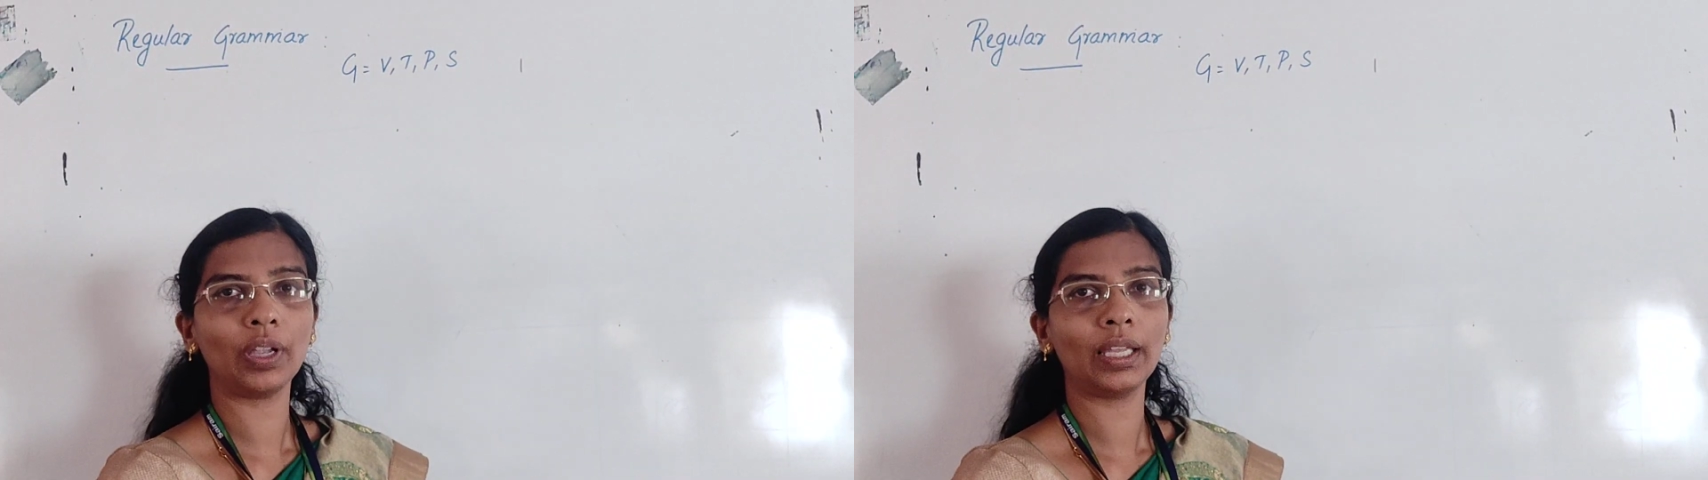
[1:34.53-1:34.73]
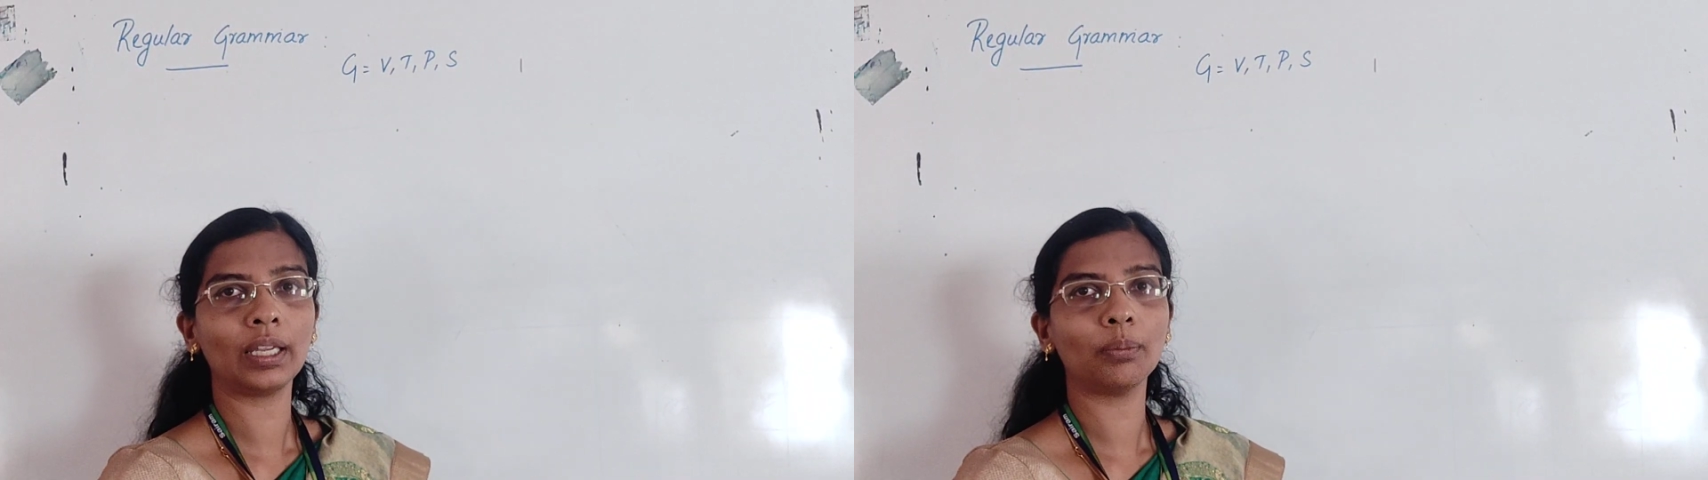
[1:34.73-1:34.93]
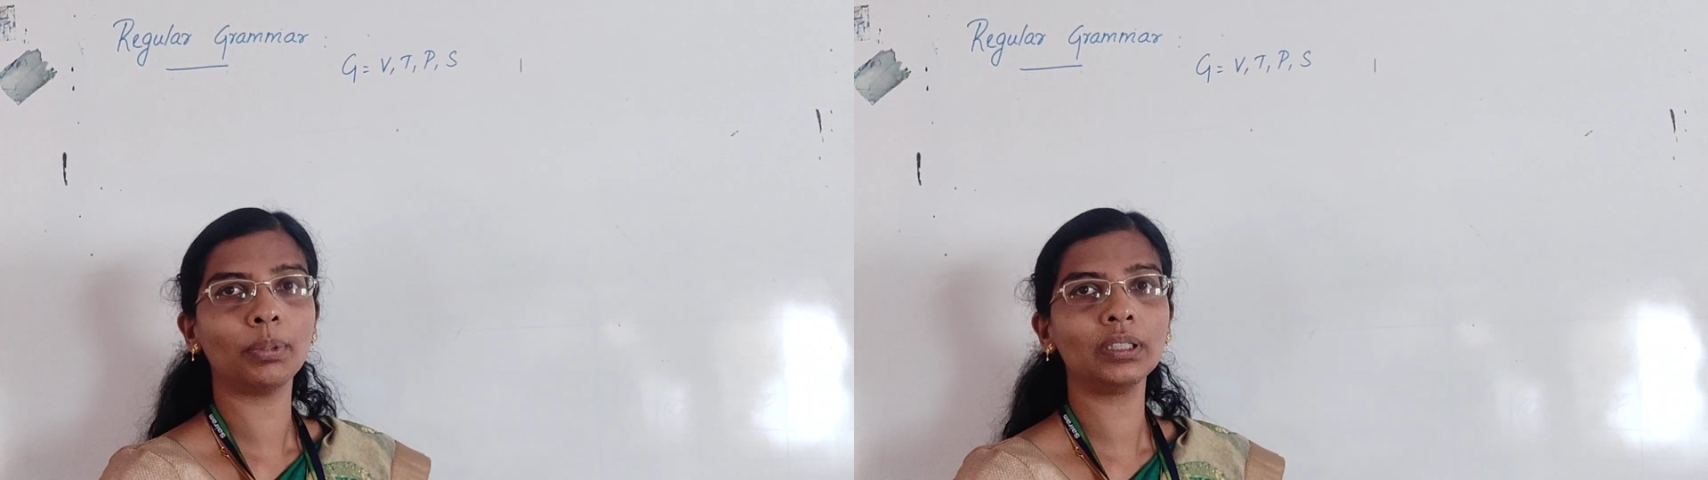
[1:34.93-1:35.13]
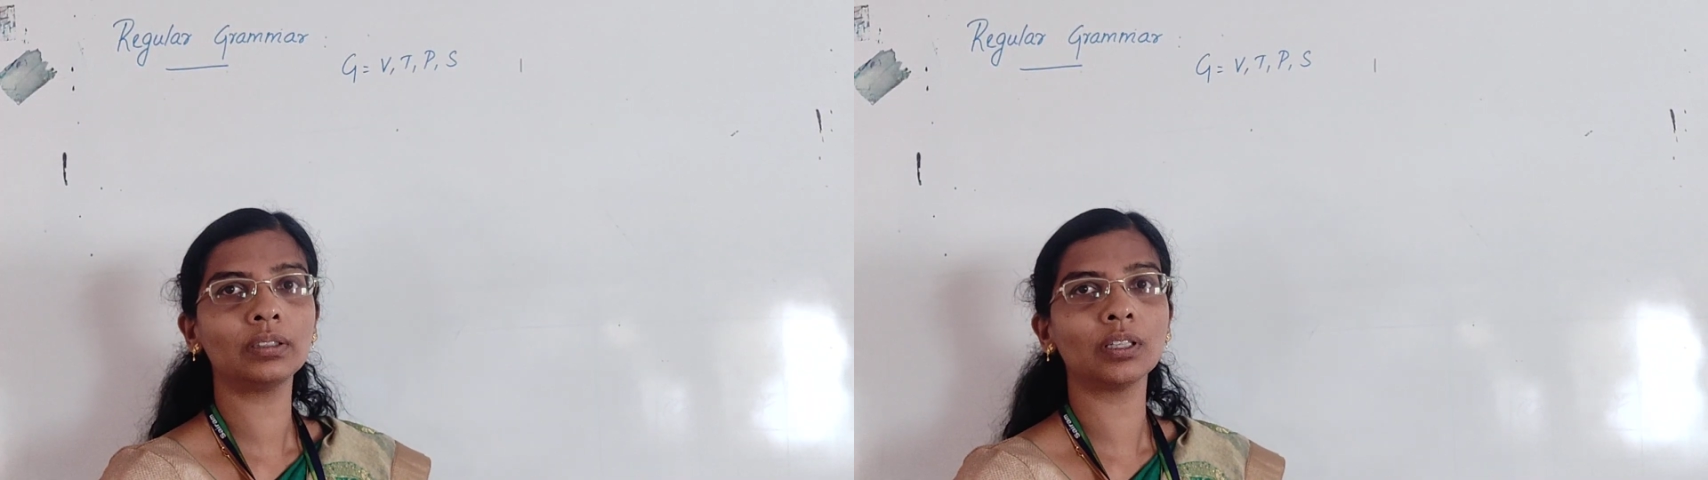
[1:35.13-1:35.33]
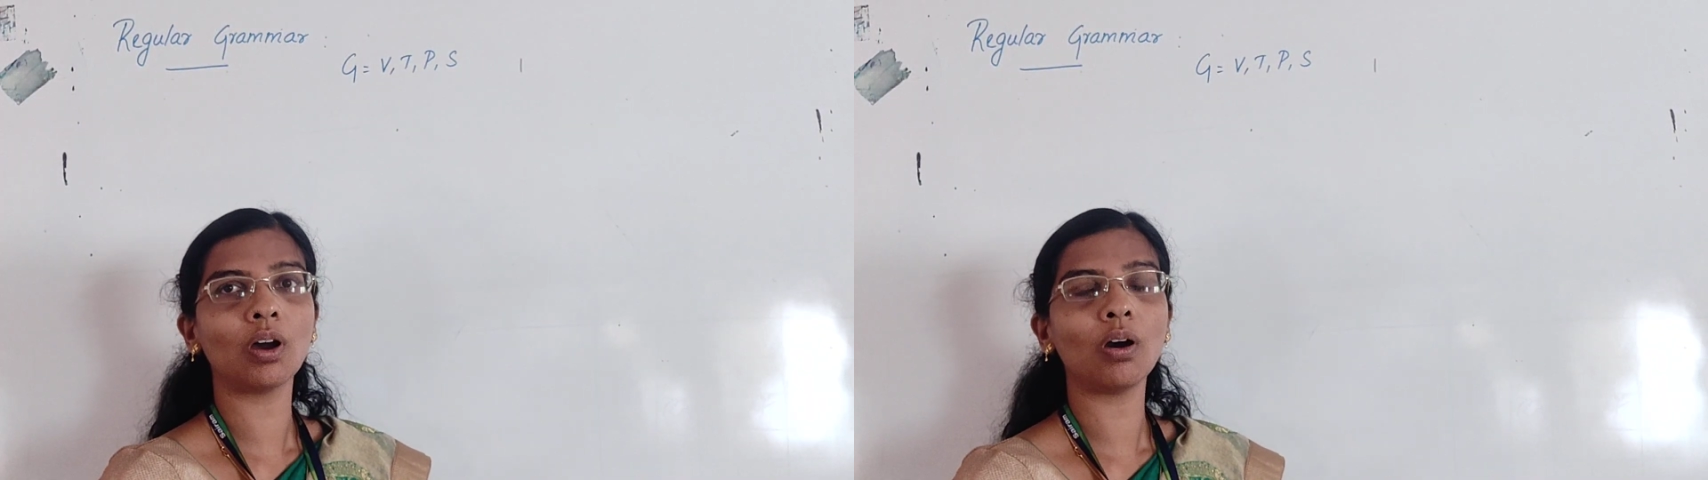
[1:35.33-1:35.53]

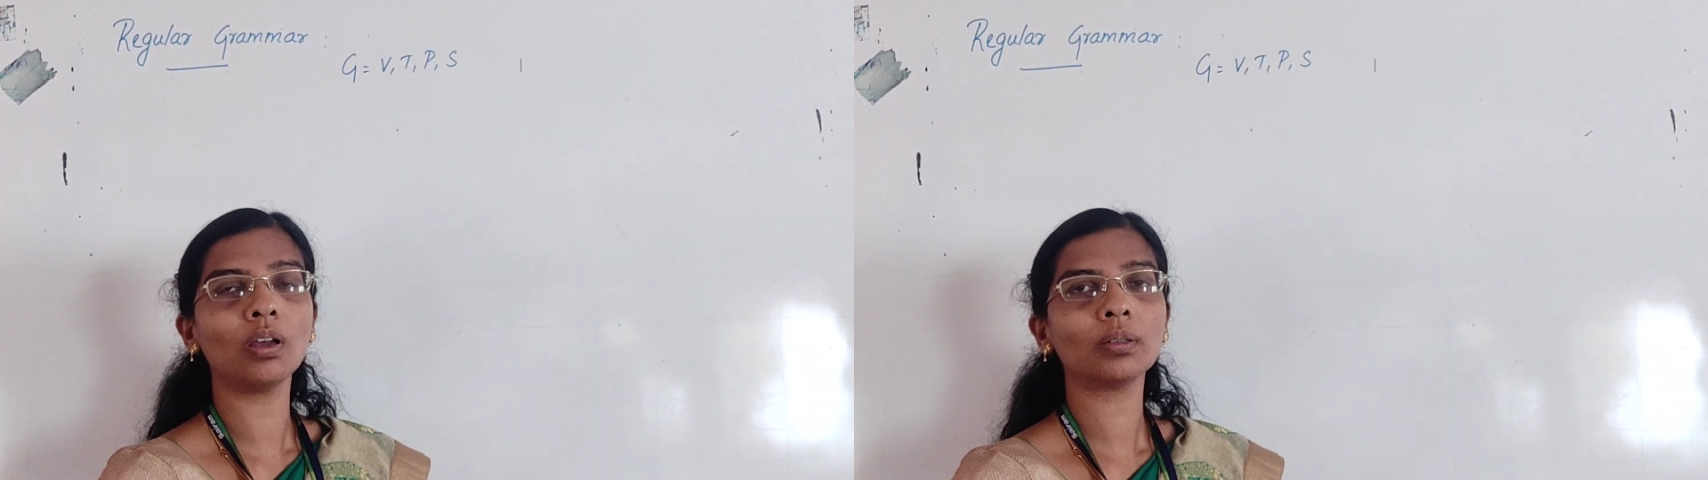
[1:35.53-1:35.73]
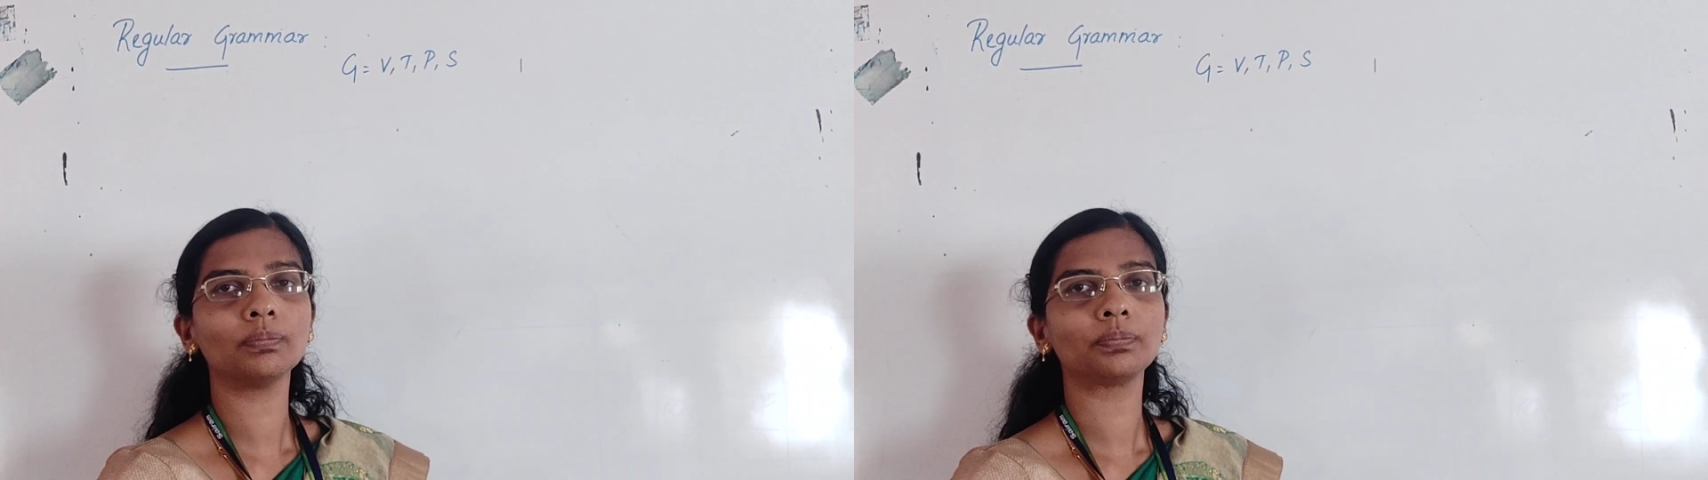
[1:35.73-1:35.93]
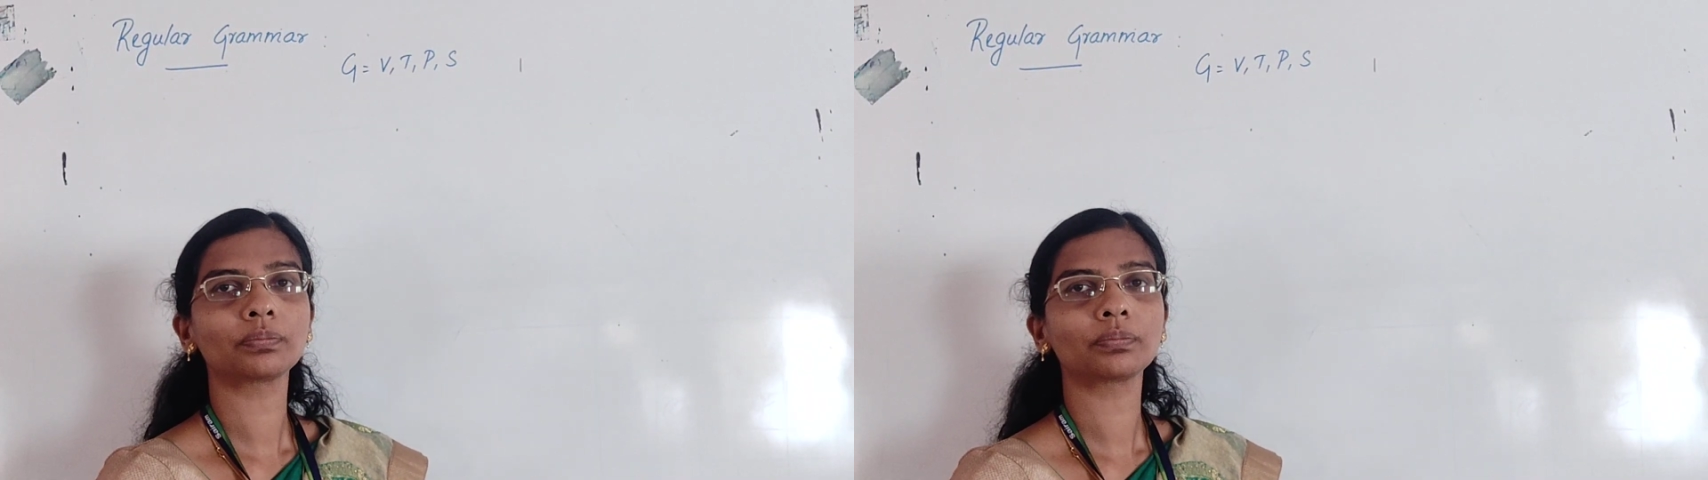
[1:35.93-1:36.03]
variables, or